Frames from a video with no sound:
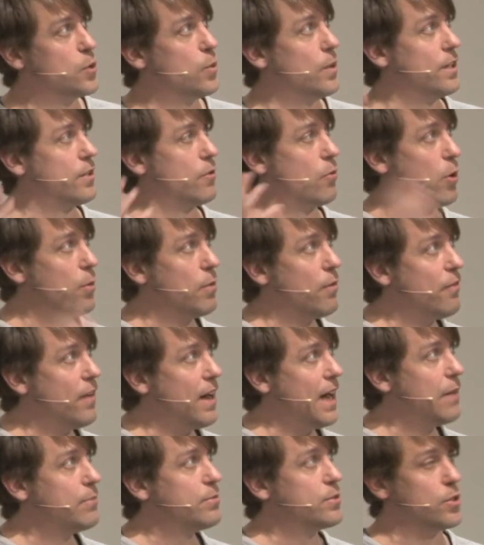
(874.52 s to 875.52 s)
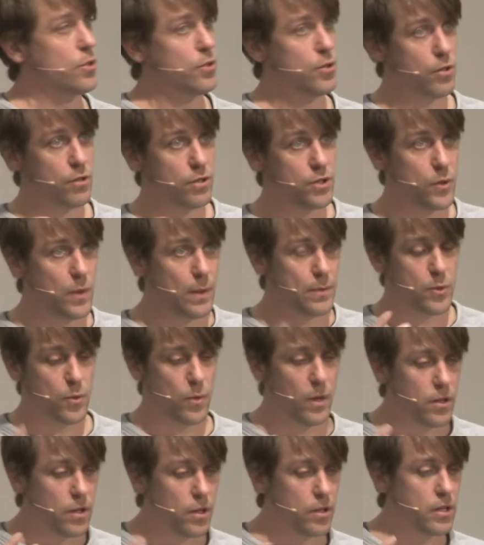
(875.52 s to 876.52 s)
with RoboFab, so your scripts
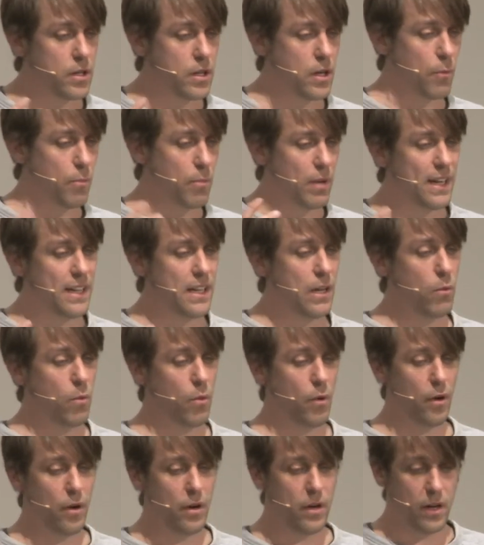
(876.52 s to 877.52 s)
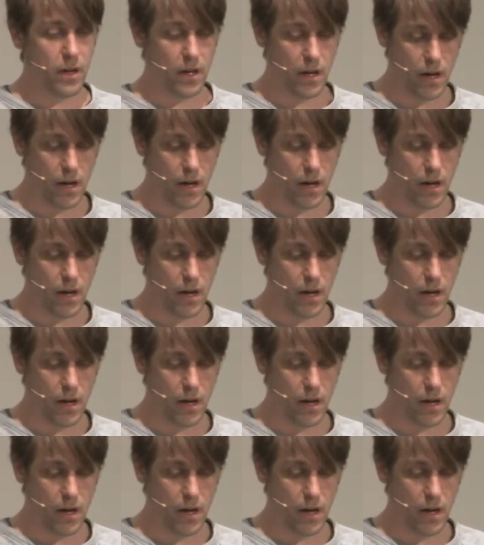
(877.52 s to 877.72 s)
will not completely work.